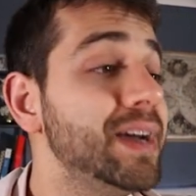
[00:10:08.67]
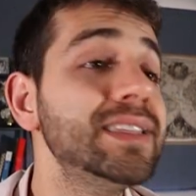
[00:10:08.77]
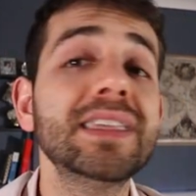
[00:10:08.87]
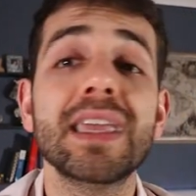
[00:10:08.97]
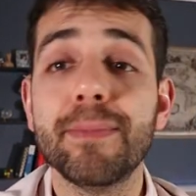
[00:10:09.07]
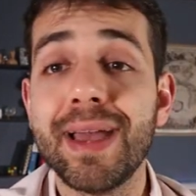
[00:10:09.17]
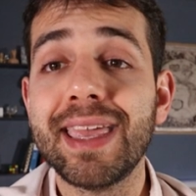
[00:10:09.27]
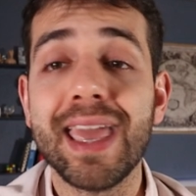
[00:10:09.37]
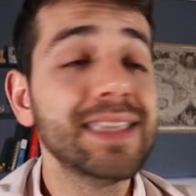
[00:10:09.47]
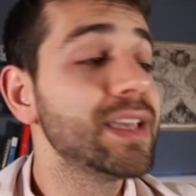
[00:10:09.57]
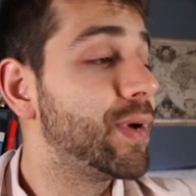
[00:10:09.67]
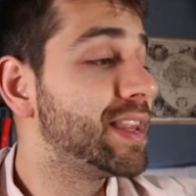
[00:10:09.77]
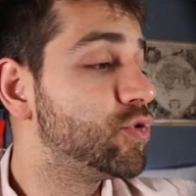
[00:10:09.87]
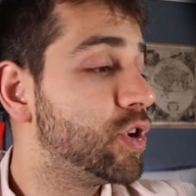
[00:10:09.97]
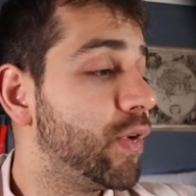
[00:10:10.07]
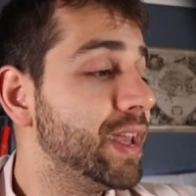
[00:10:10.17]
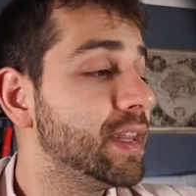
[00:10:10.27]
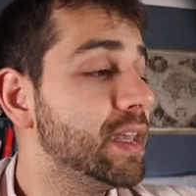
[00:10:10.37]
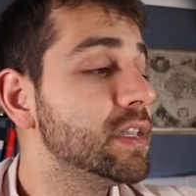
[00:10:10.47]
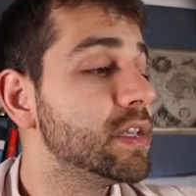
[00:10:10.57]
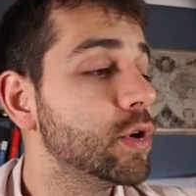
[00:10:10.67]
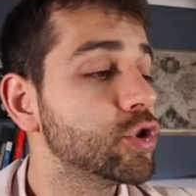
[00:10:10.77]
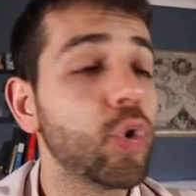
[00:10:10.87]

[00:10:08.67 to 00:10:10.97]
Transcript: But in my case, I already generated it,